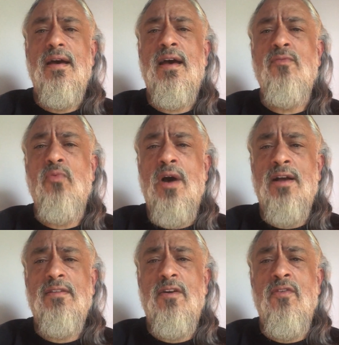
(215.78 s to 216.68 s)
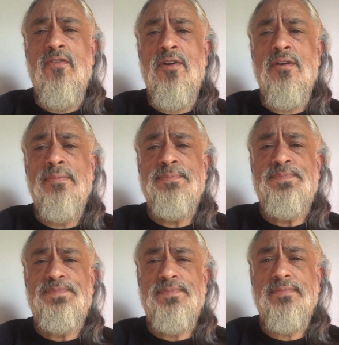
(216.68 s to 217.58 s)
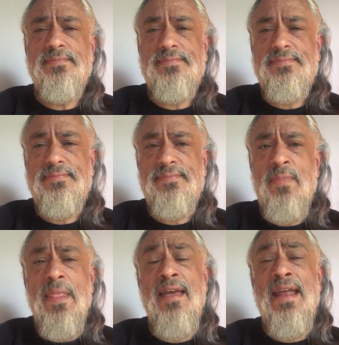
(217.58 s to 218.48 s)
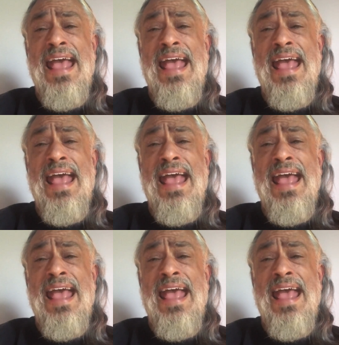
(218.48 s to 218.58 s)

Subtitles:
I walked over and